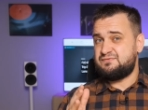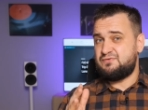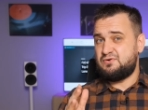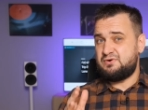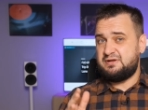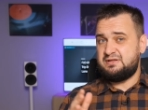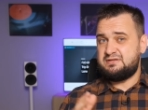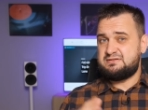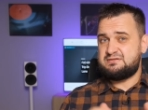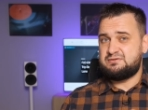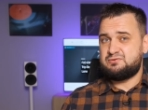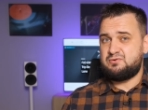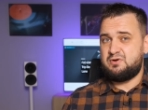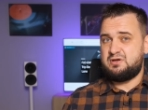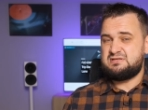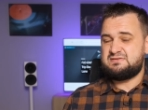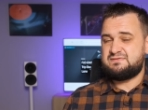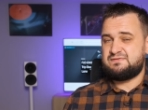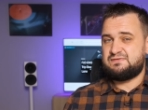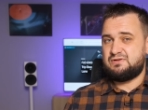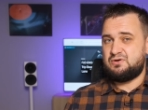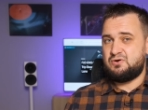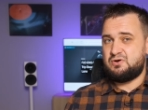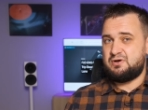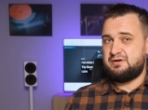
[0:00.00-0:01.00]
for its noise
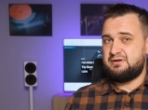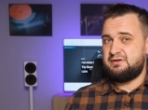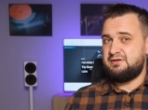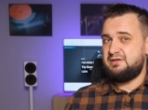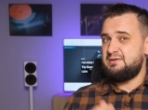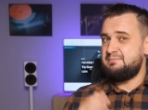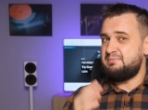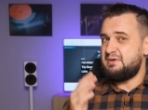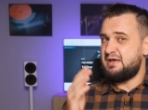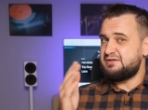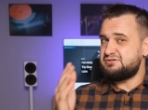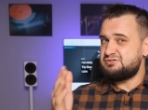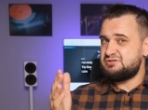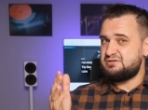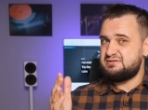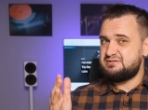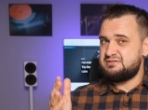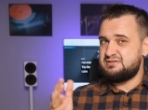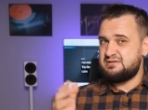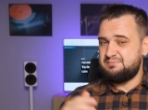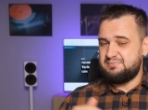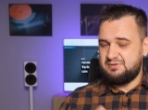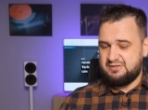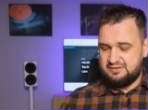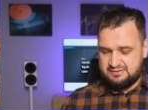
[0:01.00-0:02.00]
floor, imagine
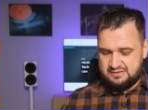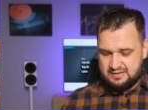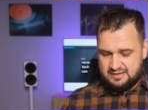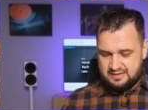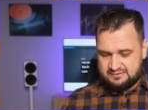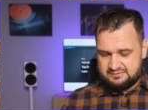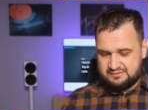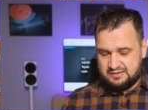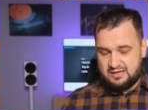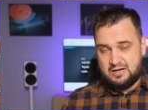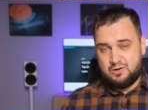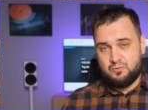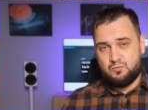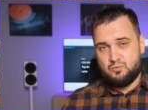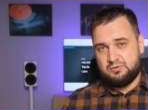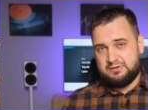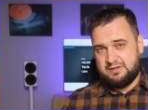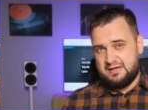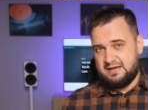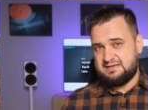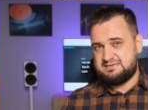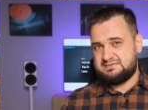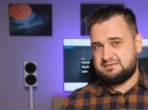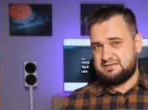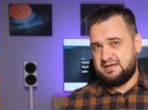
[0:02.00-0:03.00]
simply that a WUN
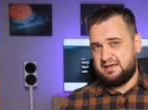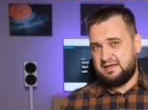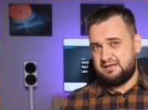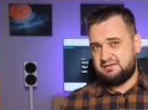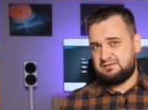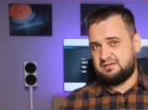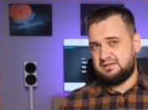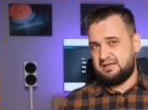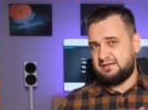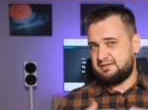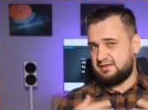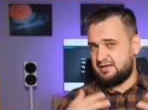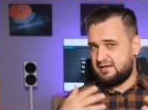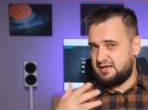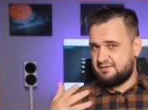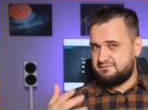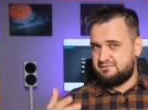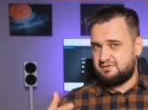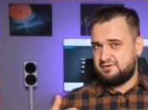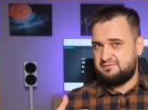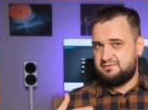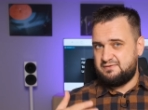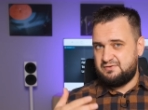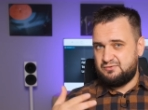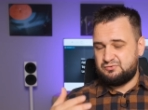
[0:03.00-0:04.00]
S8 that I have
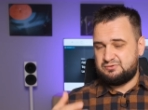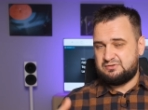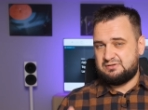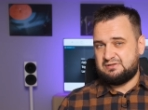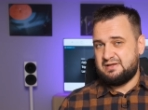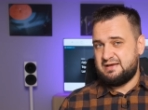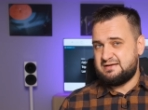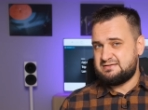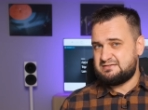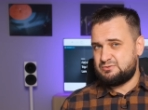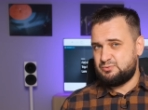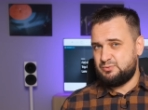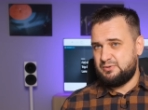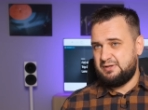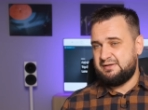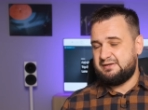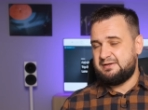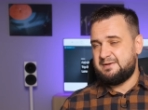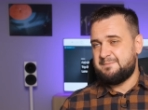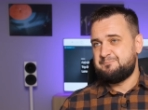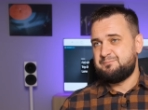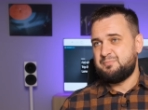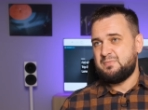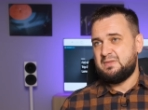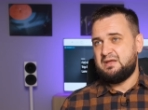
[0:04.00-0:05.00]
reviewed last
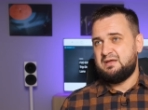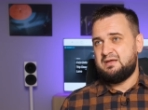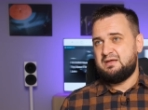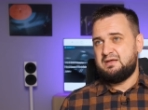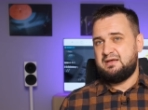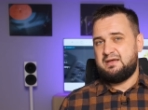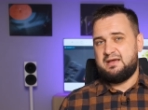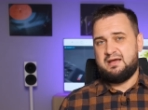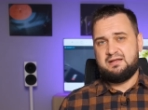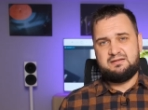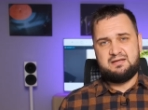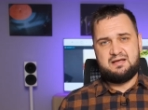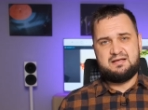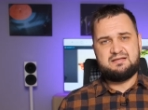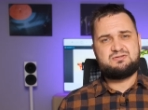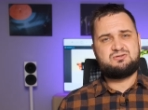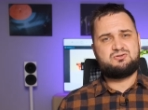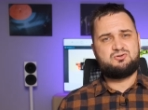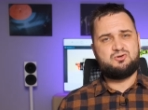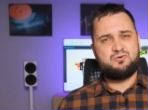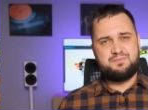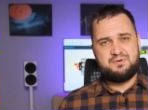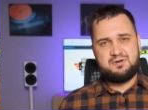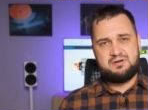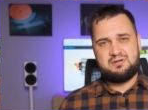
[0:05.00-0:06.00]
week had a
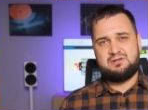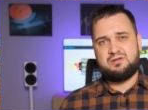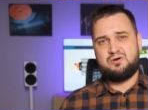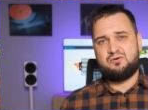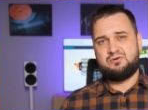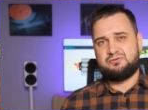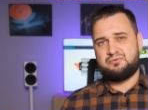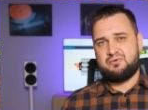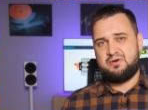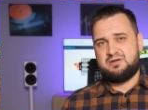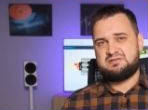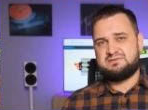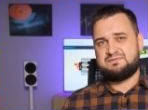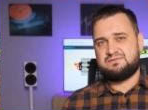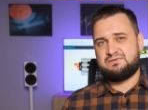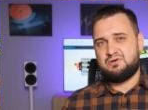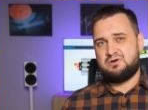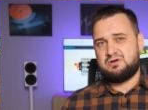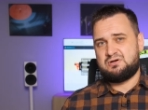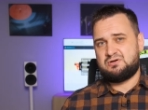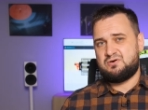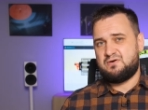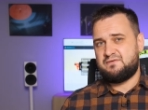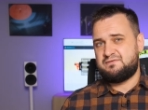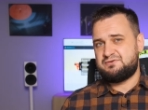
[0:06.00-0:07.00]
super low noise
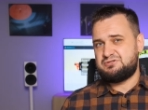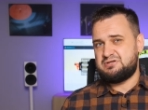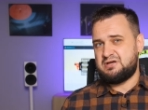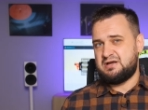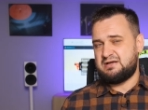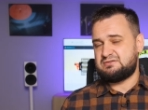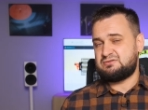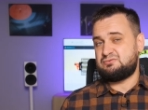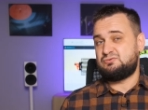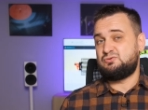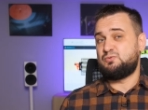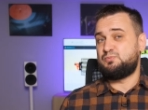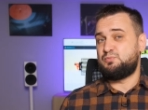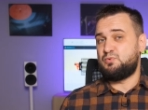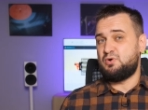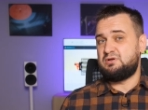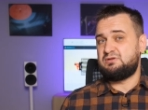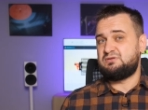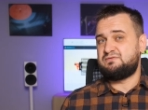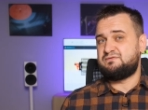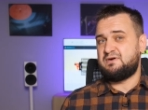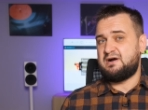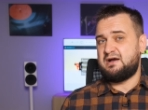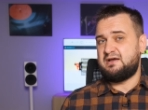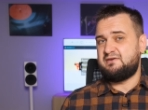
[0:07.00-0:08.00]
floor of just
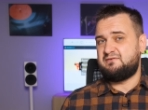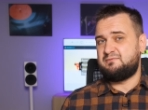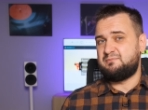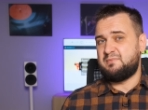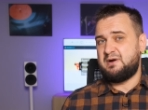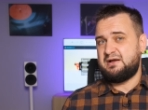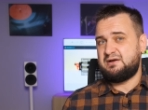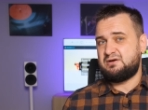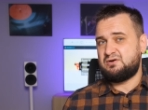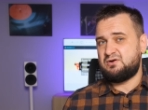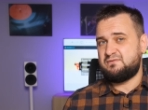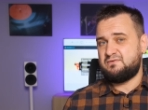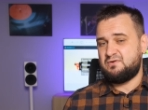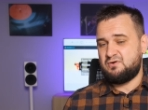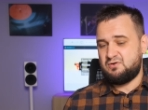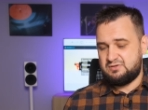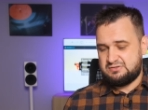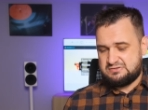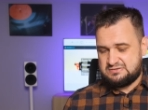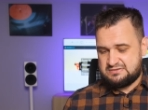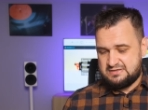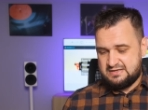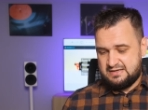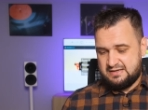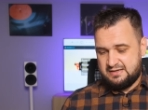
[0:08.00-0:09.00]
2.5
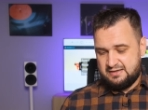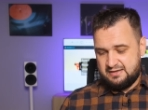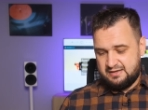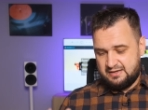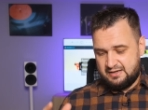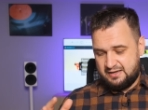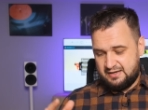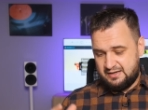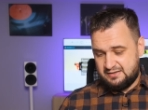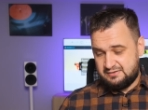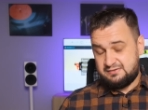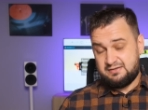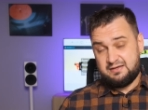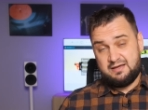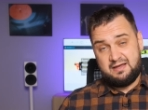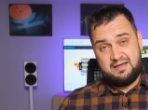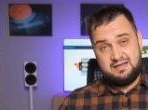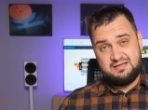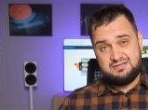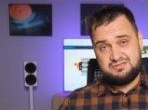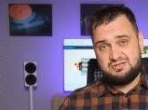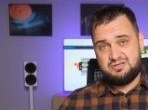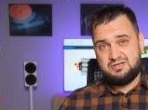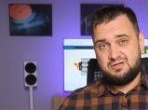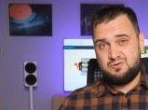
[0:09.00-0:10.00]
microvolts, and
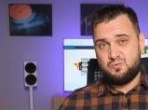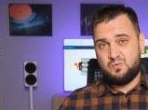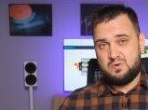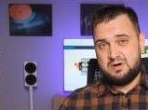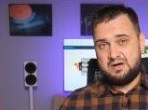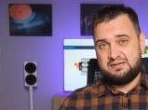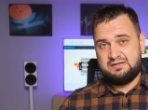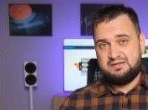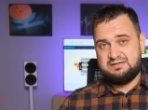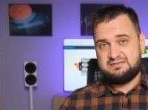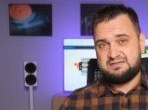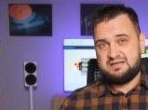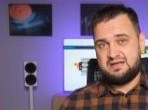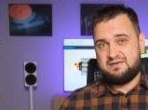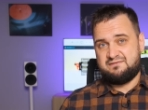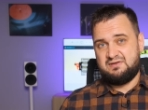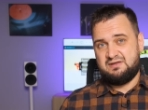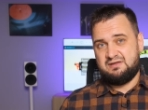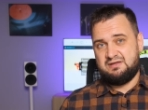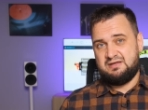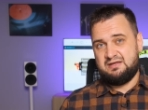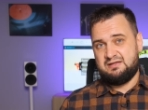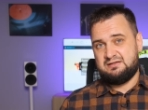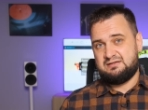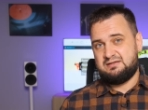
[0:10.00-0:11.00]
SGD1 is
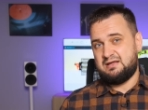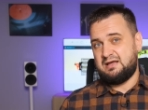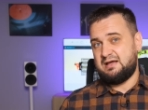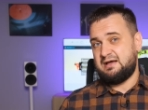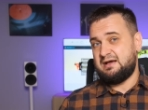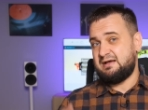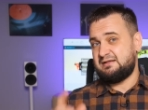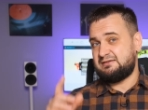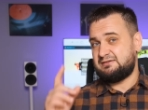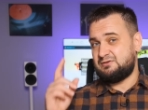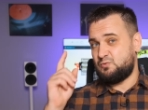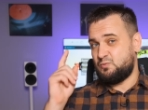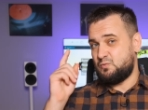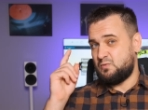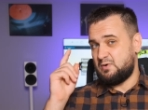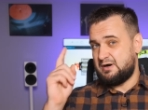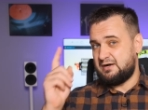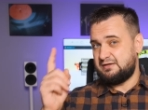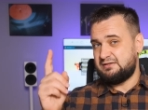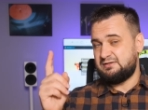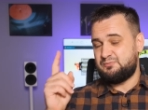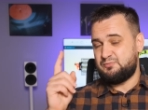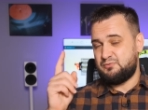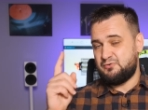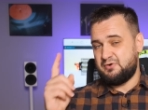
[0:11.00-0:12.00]
having it at
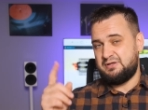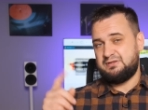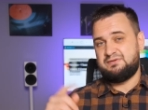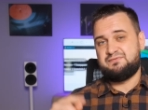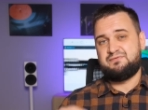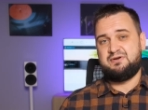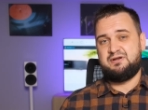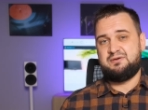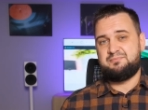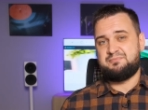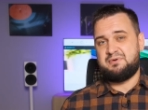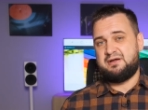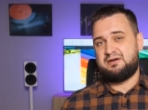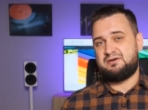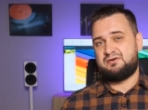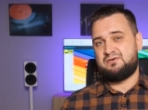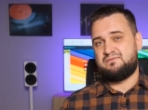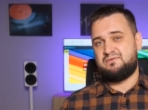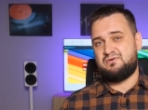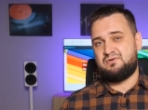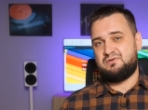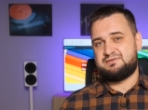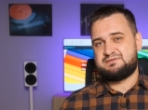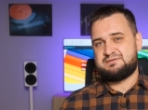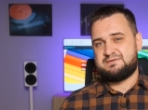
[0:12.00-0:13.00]
1.3
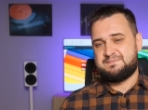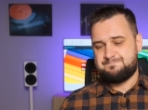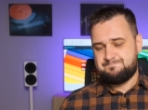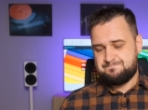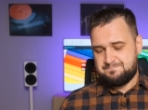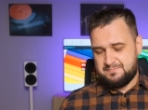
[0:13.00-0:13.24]
microvolts.